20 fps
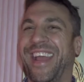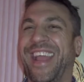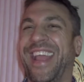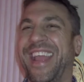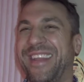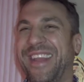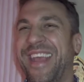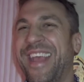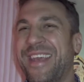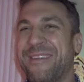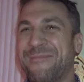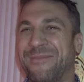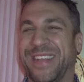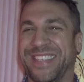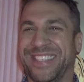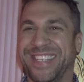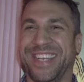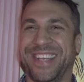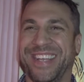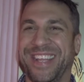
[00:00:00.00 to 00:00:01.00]
right?
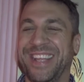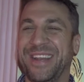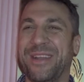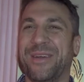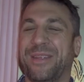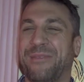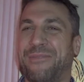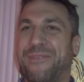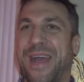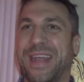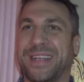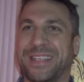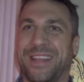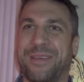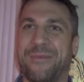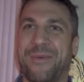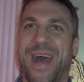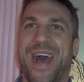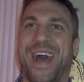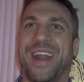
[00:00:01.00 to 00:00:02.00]
But uh, you know, the fact of
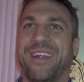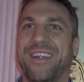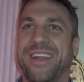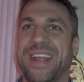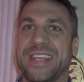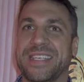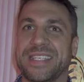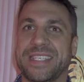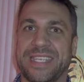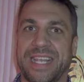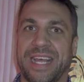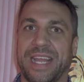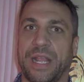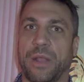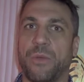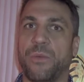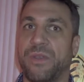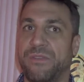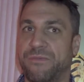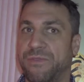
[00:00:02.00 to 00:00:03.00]
the matter is, like
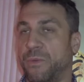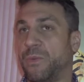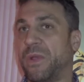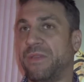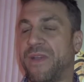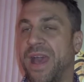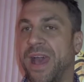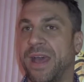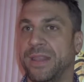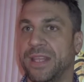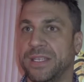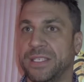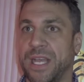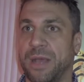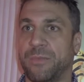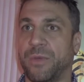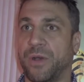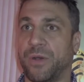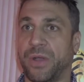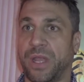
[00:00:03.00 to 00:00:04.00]
we've we've had the
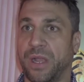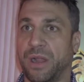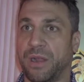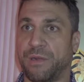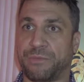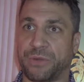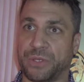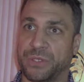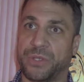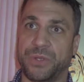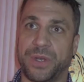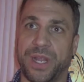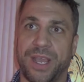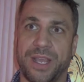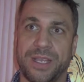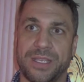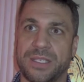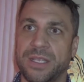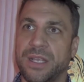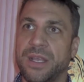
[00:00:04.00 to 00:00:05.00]
demo here for two
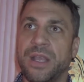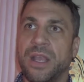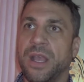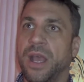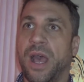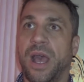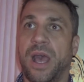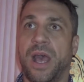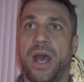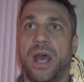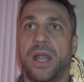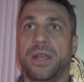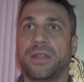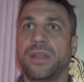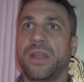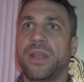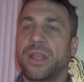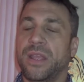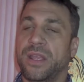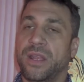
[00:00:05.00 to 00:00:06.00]
days, and
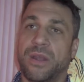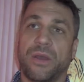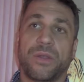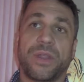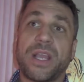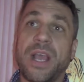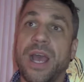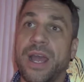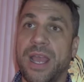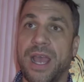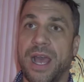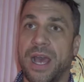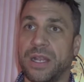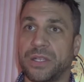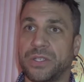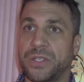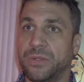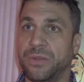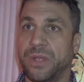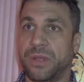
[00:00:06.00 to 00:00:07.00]
you know, the kind of
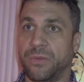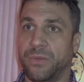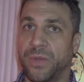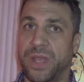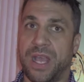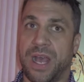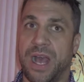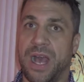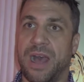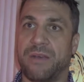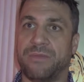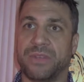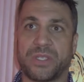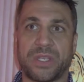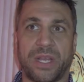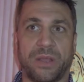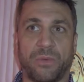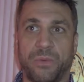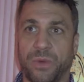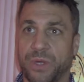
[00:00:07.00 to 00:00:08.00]
attitude that we have is
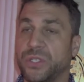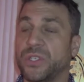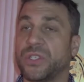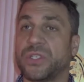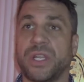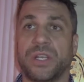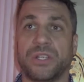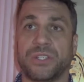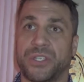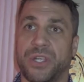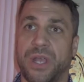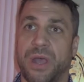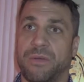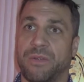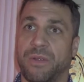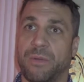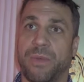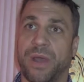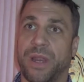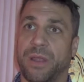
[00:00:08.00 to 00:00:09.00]
like we're just going to show
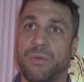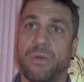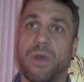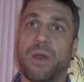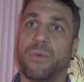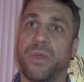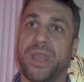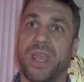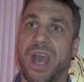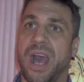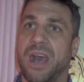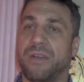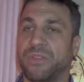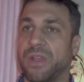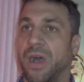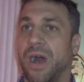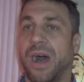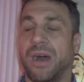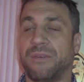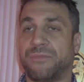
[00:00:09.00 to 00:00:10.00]
everybody what we have
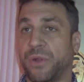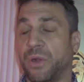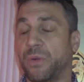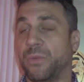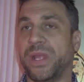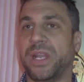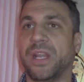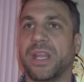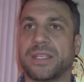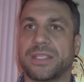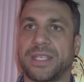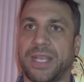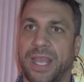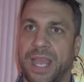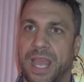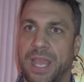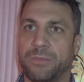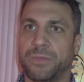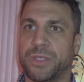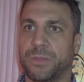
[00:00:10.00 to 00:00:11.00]
to offer, and we let the
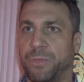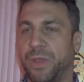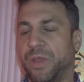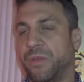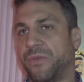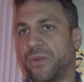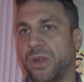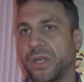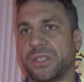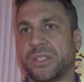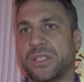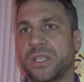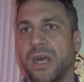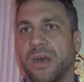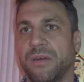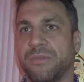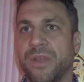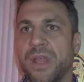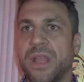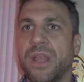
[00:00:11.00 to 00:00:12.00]
game speak for
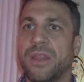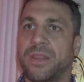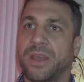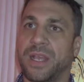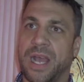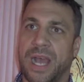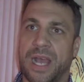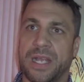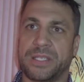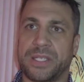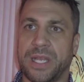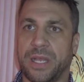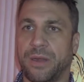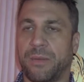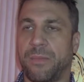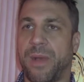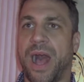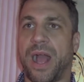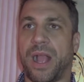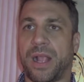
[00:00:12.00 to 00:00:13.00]
itself. The guys that are
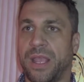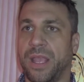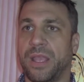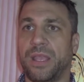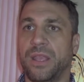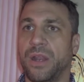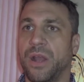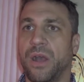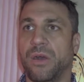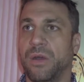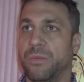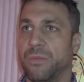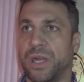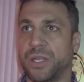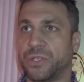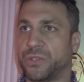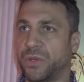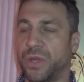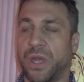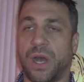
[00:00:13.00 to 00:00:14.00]
back, you know, in
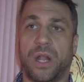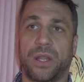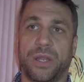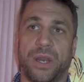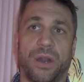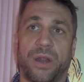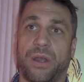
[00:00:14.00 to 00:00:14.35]
Montreal and